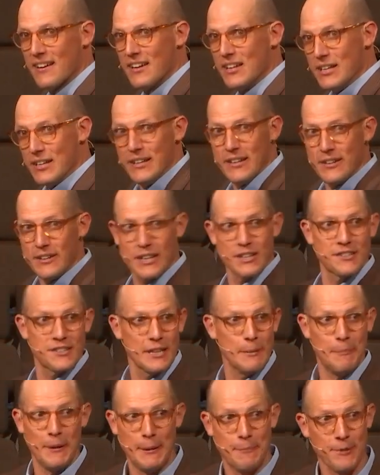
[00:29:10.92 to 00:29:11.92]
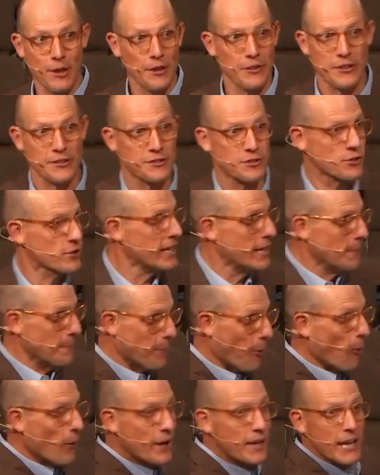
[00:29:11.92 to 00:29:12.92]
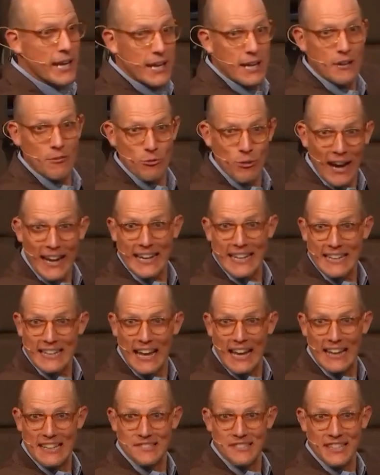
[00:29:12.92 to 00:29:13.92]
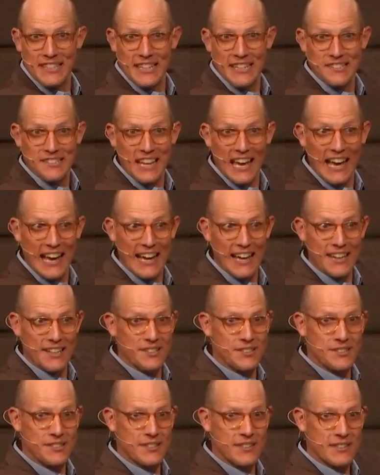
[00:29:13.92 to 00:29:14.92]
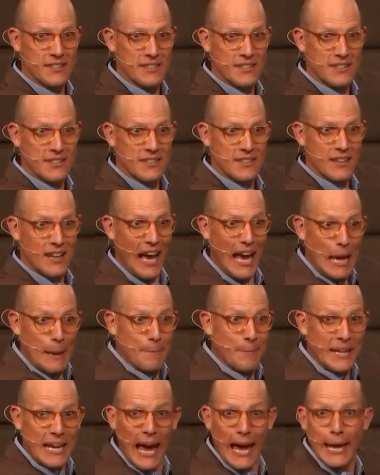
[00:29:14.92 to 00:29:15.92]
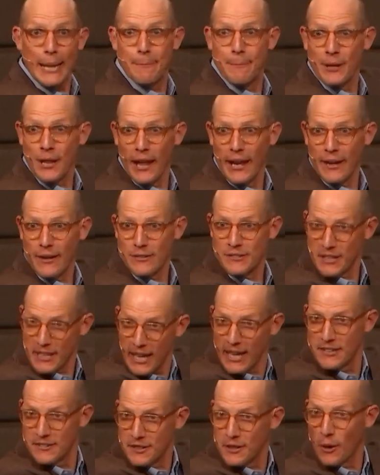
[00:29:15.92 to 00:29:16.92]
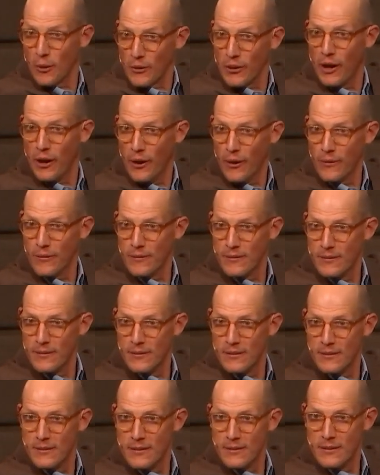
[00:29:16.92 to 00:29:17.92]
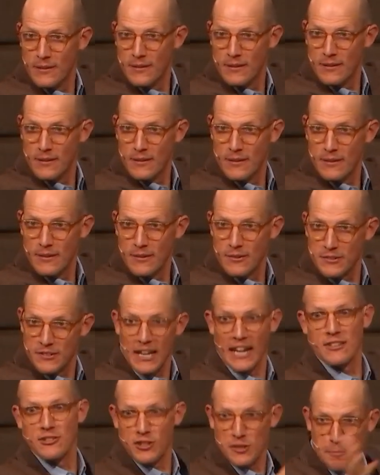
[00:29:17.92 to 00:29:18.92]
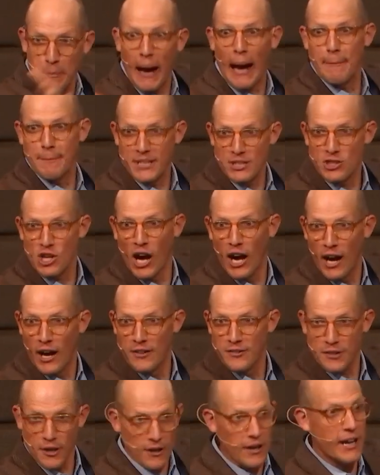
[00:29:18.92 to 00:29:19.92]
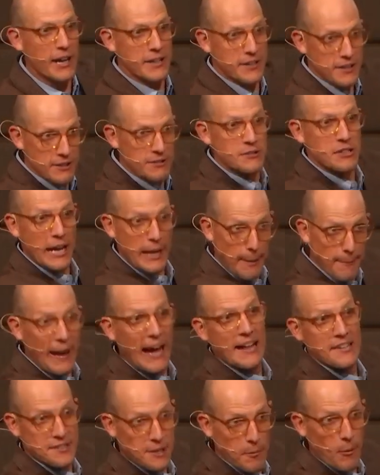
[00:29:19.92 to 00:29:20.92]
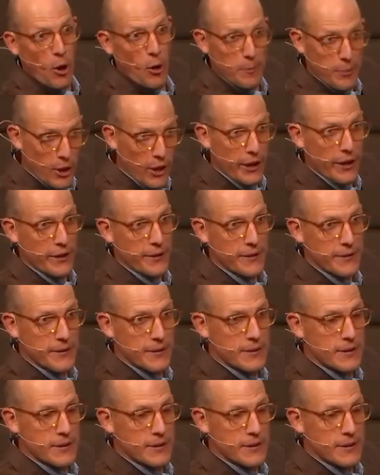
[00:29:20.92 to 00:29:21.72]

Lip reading: You could see people on the street pointing and recognizing these guys. NBA players, in case you don't know. It's not just Papa John's, all right? He's like a basketball player.